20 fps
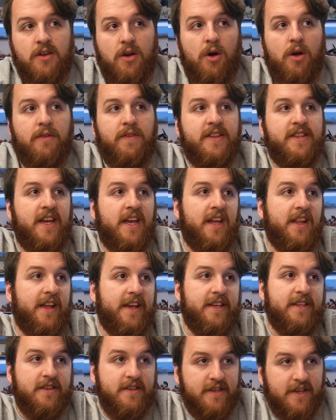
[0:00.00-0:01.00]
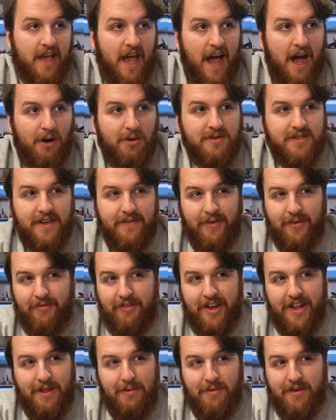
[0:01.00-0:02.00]
or if you're taking like scouts, if you
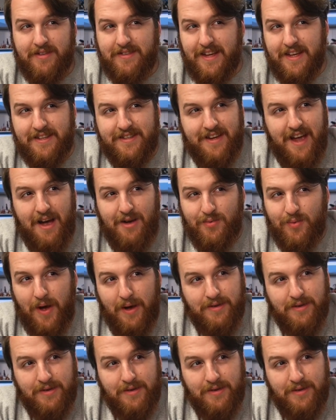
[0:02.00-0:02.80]
really want to take scouts, why